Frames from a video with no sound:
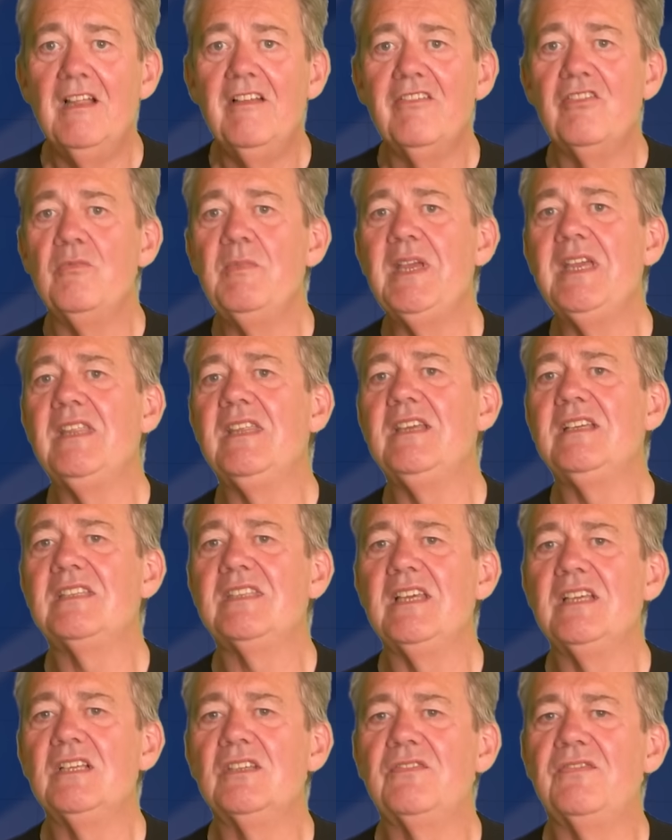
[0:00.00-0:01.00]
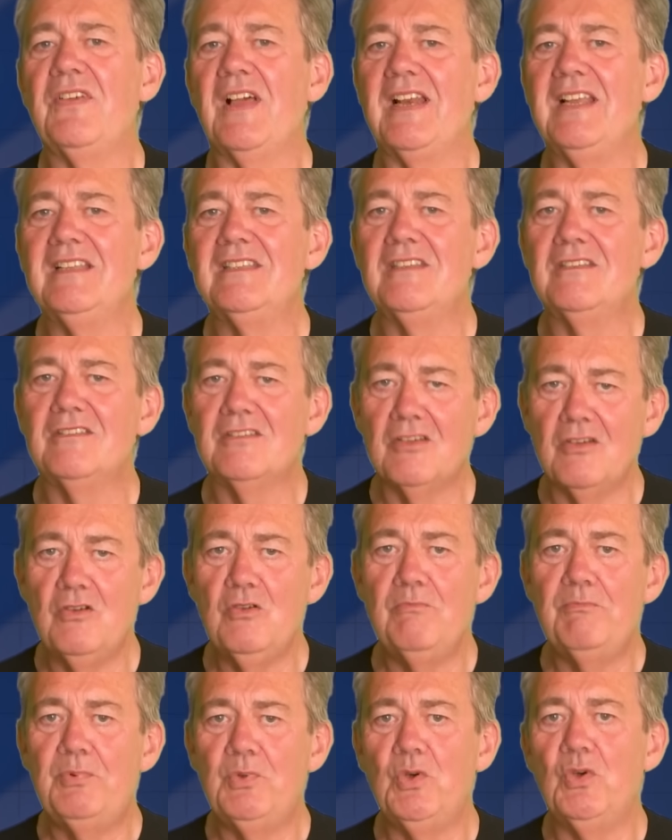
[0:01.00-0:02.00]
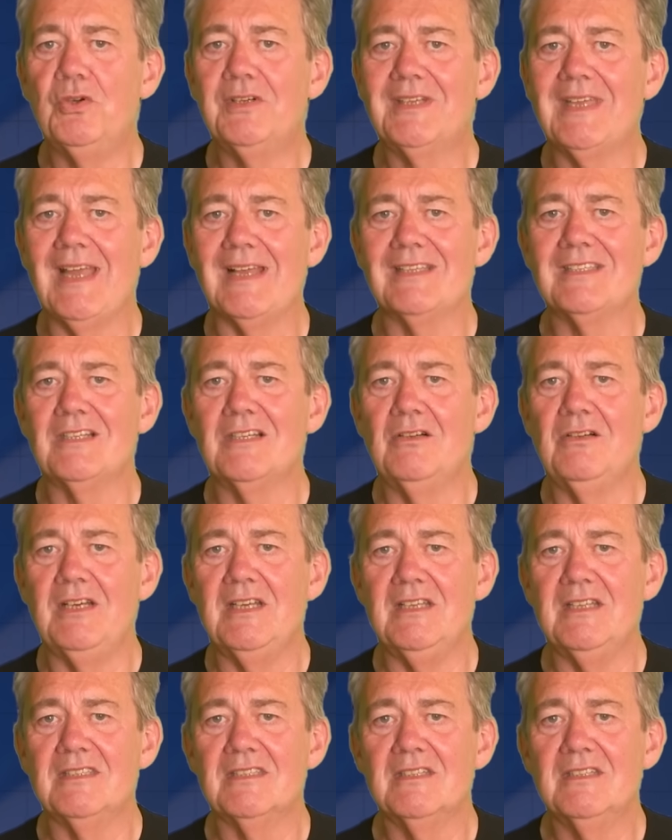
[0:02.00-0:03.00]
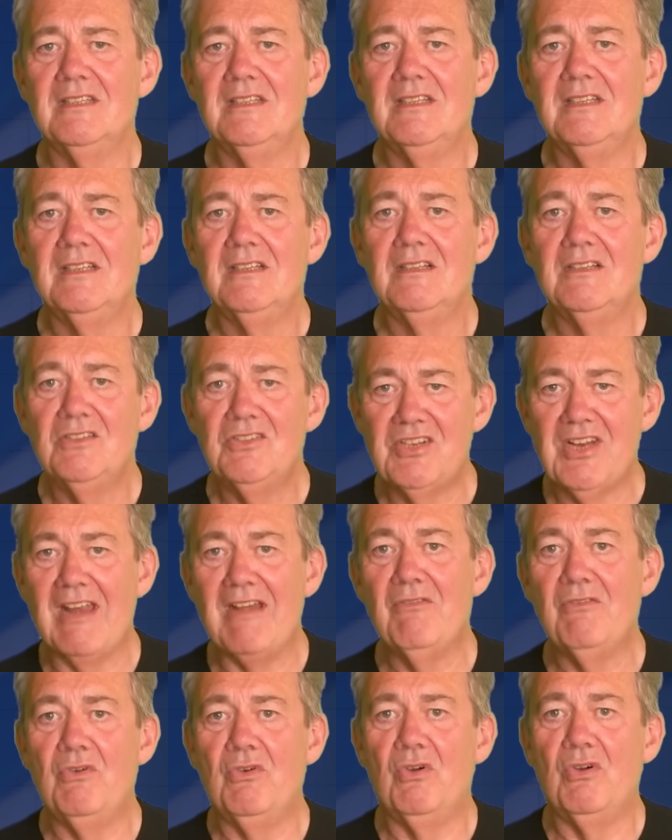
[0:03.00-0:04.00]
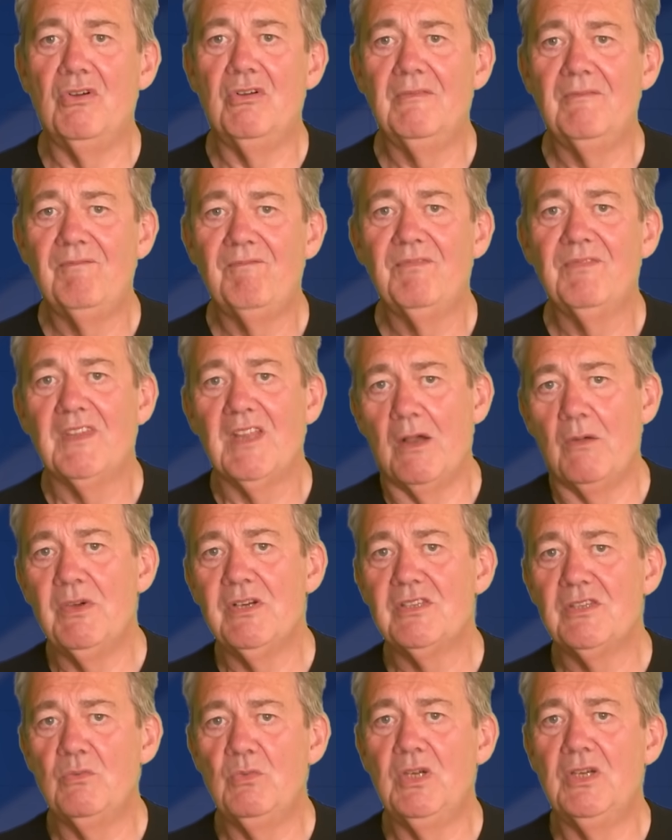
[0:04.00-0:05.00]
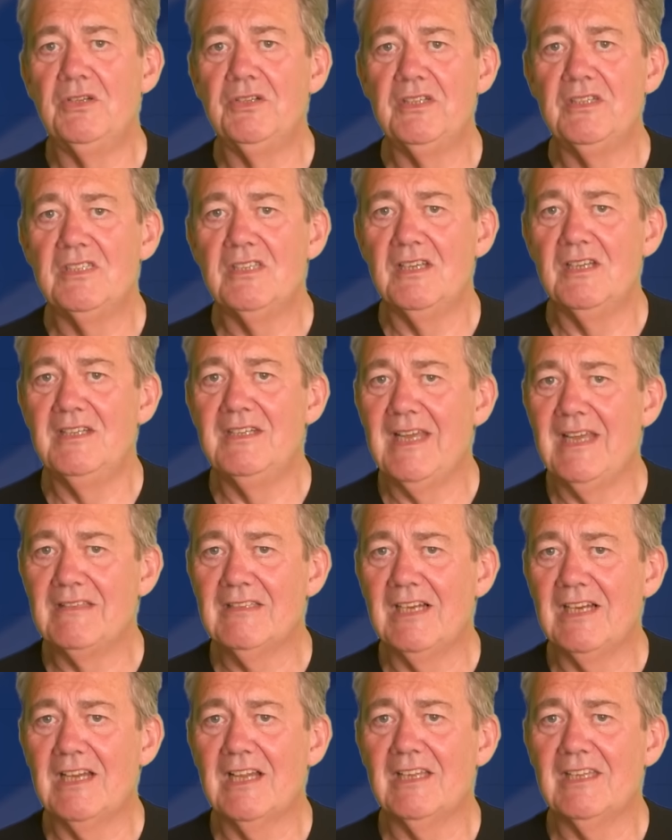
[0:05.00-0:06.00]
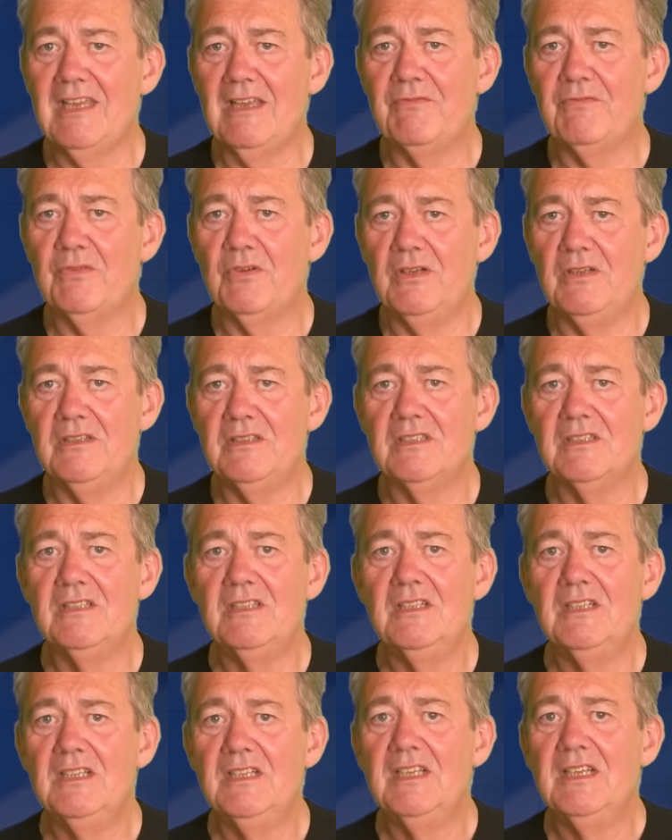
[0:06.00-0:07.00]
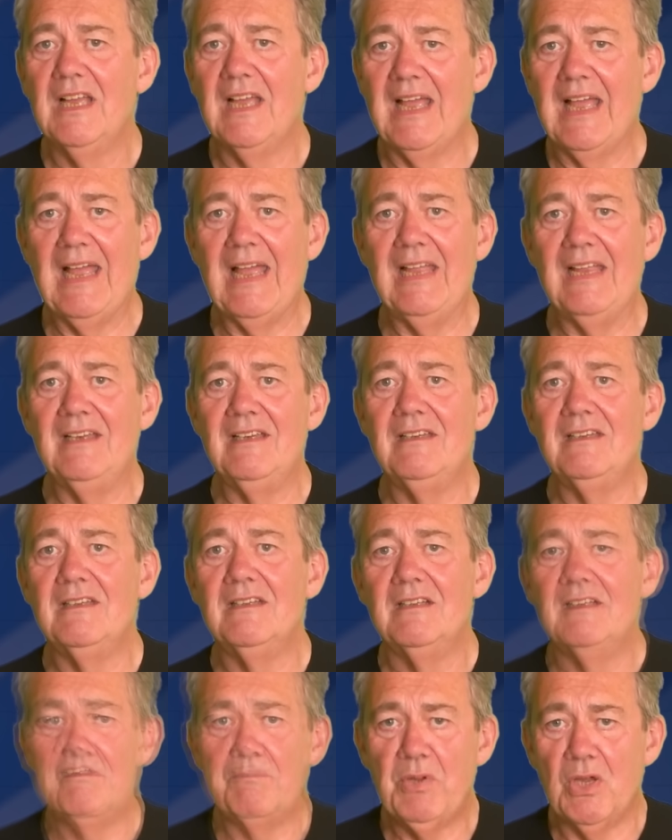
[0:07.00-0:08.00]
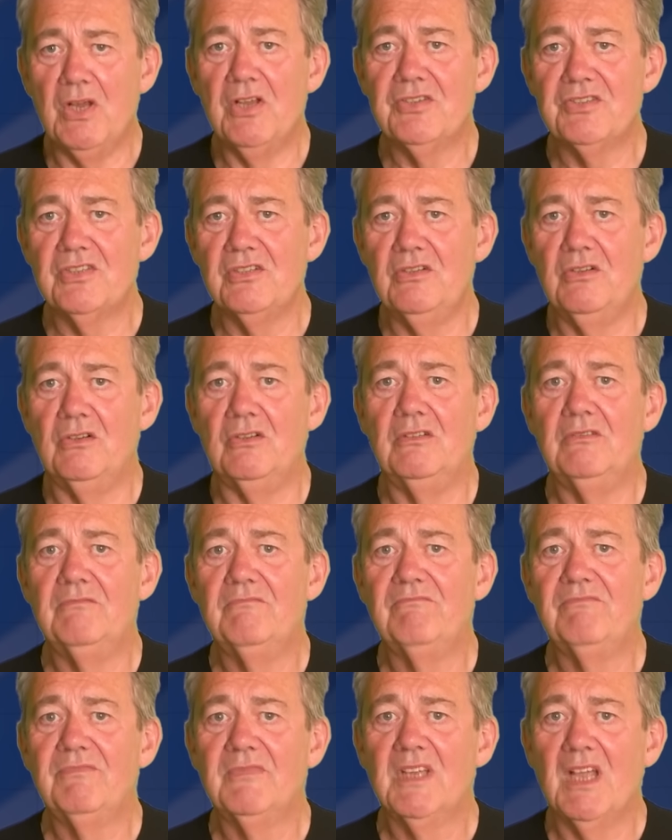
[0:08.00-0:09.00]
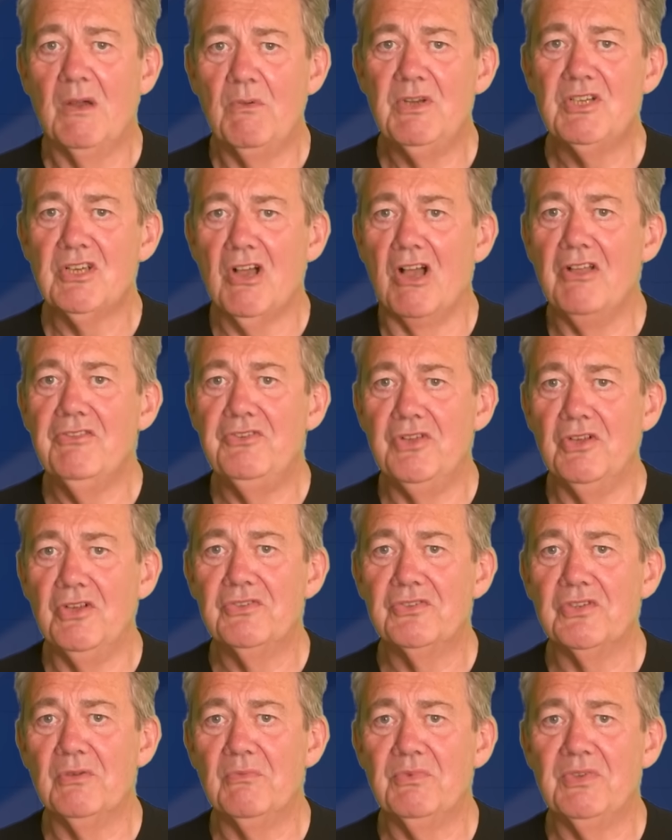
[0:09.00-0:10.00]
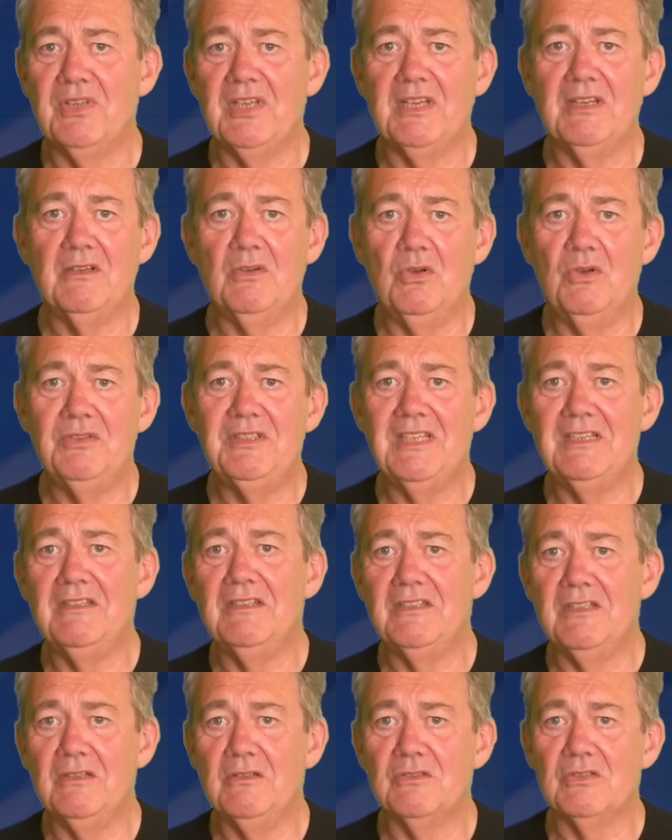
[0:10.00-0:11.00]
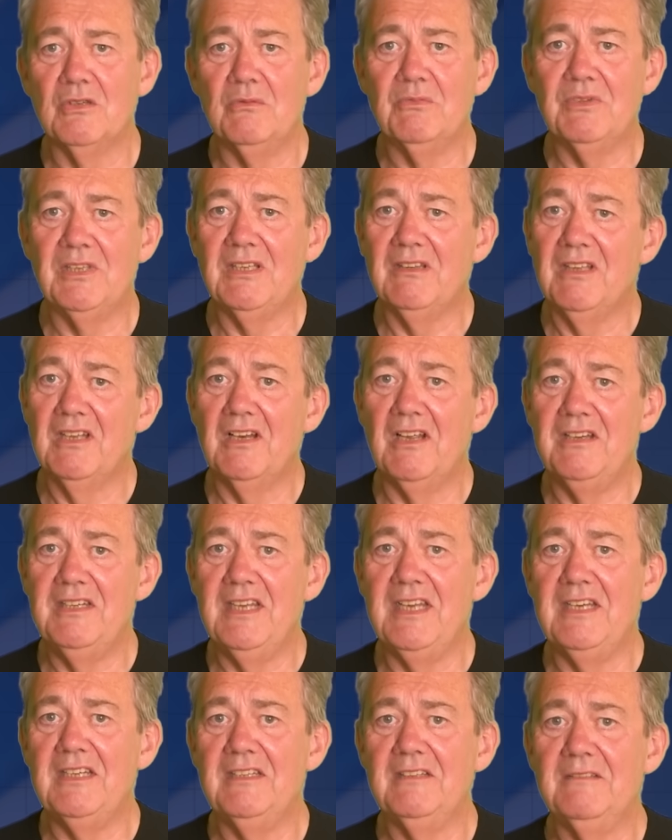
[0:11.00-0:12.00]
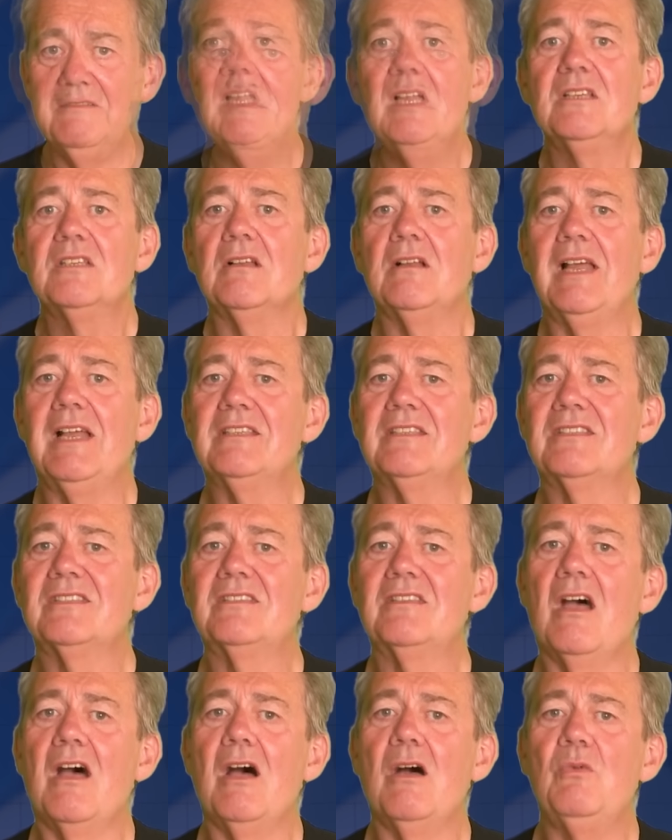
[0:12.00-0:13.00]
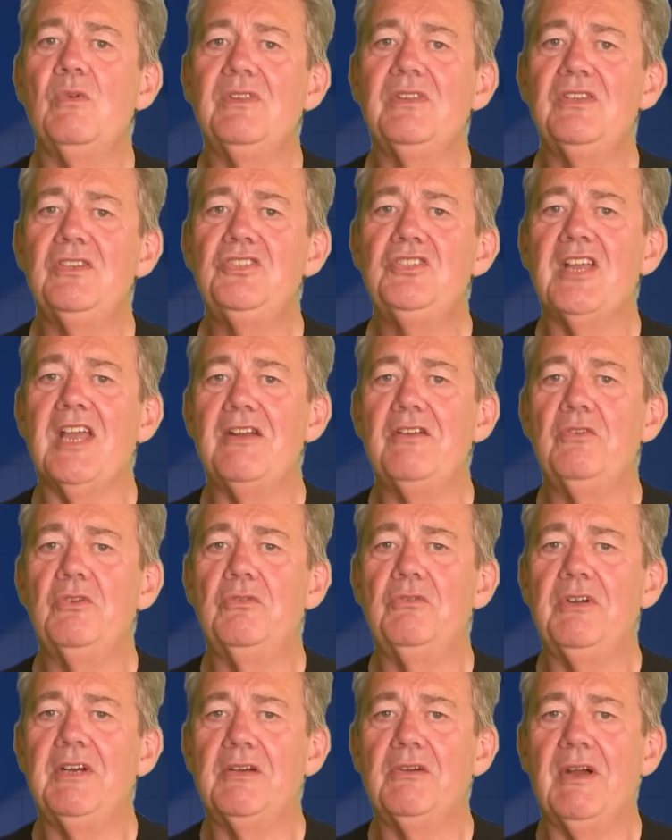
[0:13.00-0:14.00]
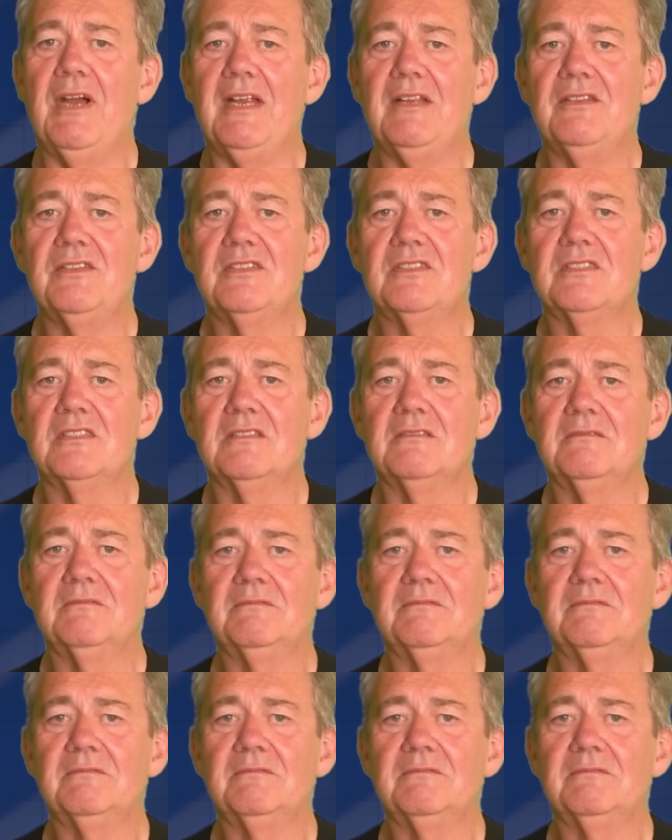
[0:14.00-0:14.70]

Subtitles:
For me, these things fell into two broad categories. General, I wish the world had turned out a little different. And personal, I wish I'd something or didn't do something that I did. So let's start with the general regrets.